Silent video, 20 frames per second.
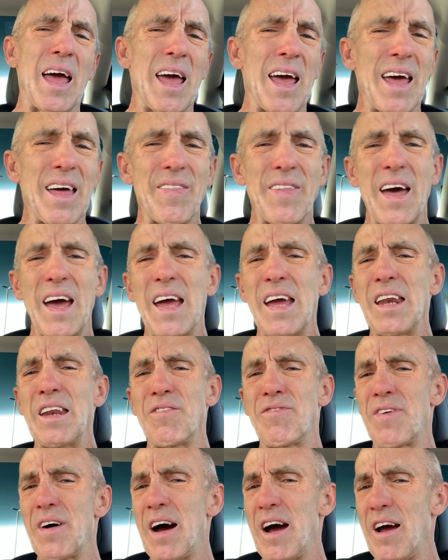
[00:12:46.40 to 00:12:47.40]
in the
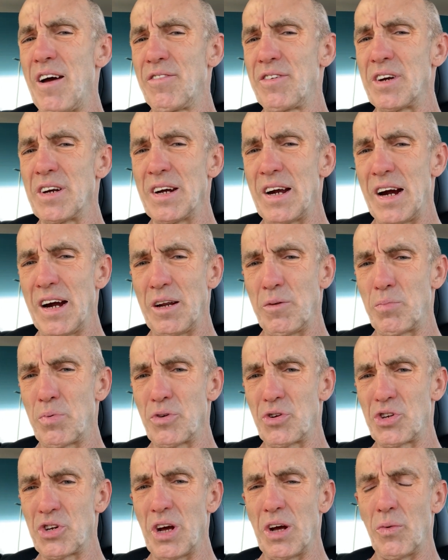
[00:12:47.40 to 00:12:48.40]
85 to
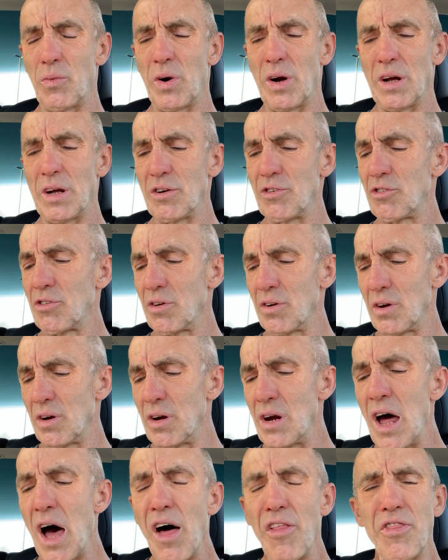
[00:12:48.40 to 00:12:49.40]
90% range.
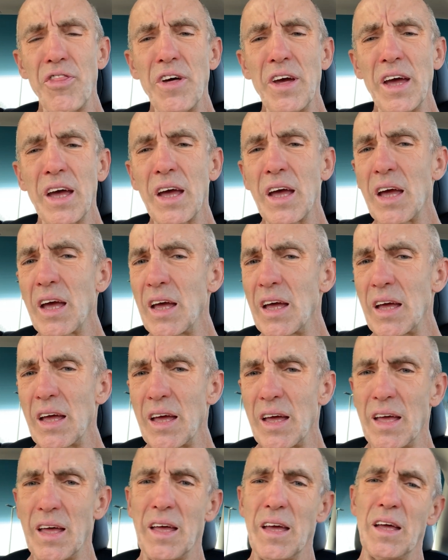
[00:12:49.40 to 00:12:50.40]
Nothing
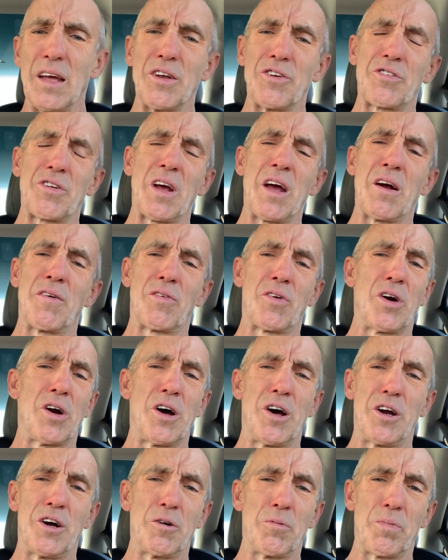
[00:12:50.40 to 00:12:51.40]
is ever
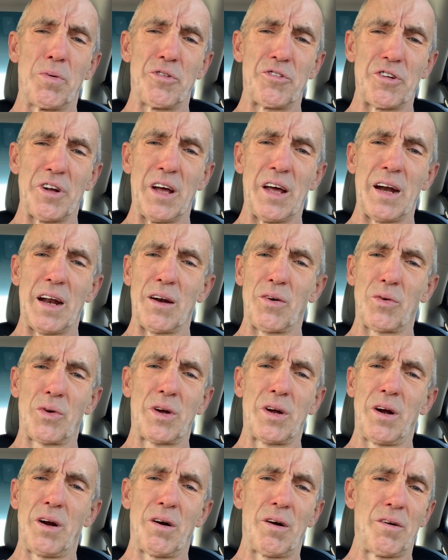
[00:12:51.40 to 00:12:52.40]
100%. I don't
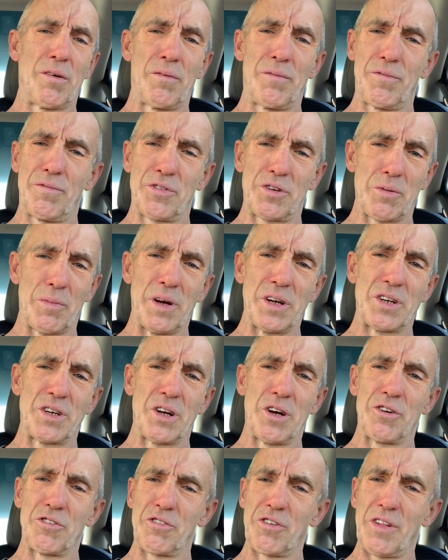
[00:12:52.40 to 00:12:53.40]
care. If somebody
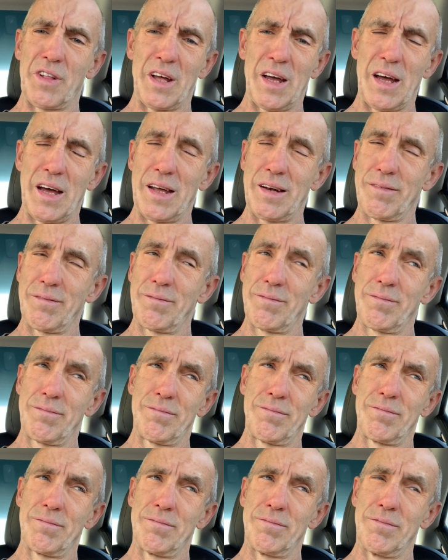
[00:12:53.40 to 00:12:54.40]
tells you that,
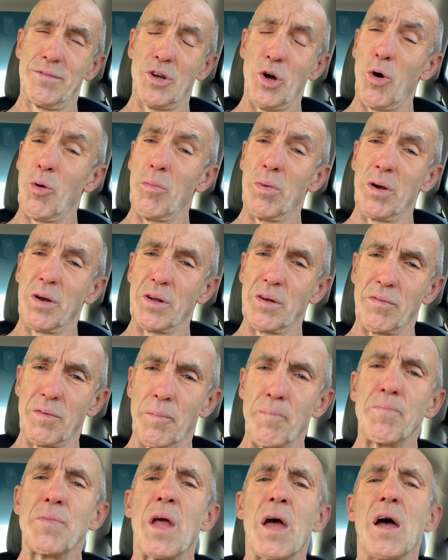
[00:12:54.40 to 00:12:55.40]
don't believe
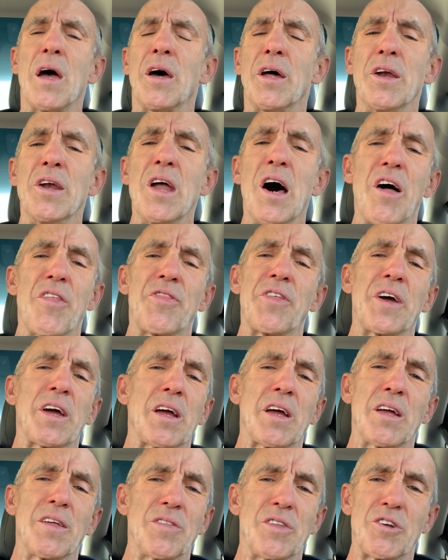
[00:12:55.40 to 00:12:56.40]
them.
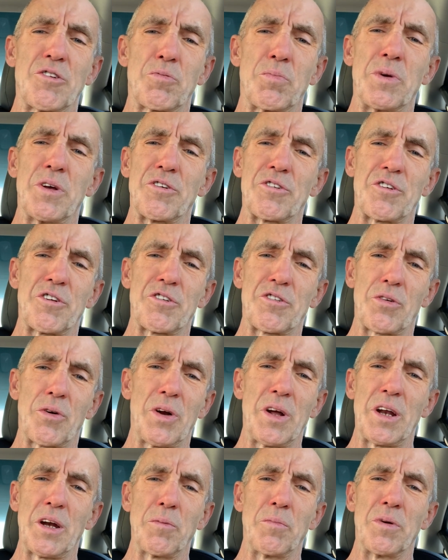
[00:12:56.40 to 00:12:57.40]
Nothing in this business
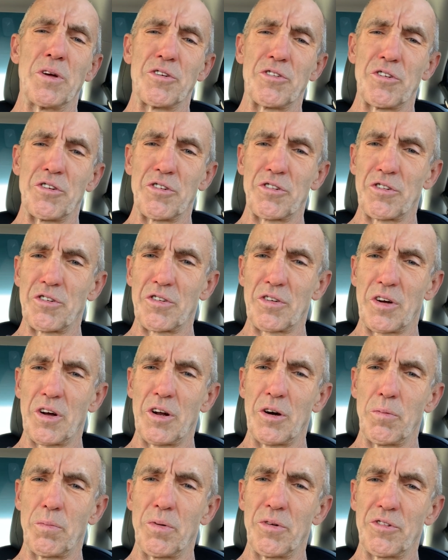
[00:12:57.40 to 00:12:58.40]
or any business is
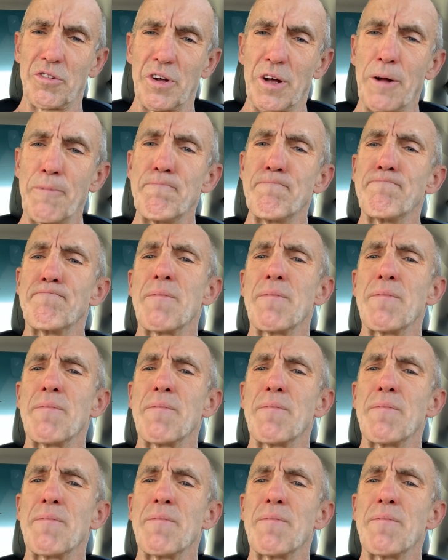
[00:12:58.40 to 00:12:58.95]
100%.